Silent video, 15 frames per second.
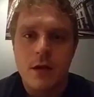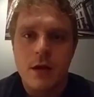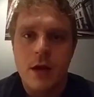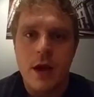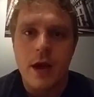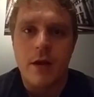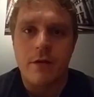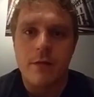
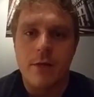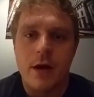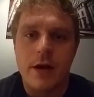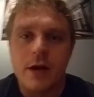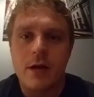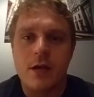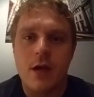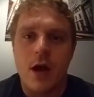Hey
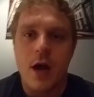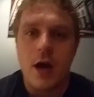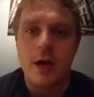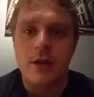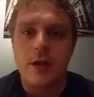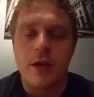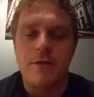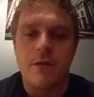everybody,
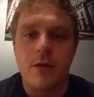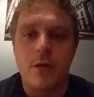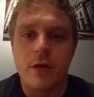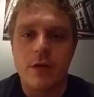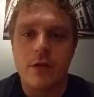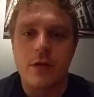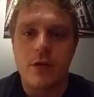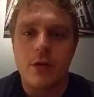definitely
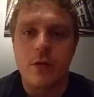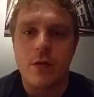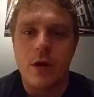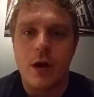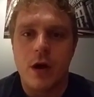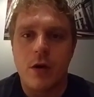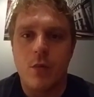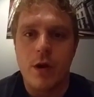wanted to do
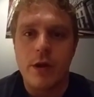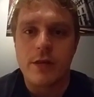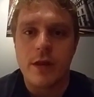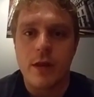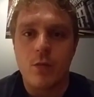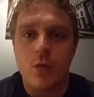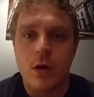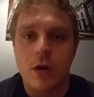a Wednesday
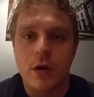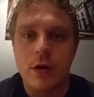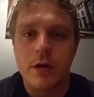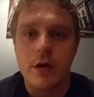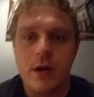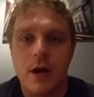word.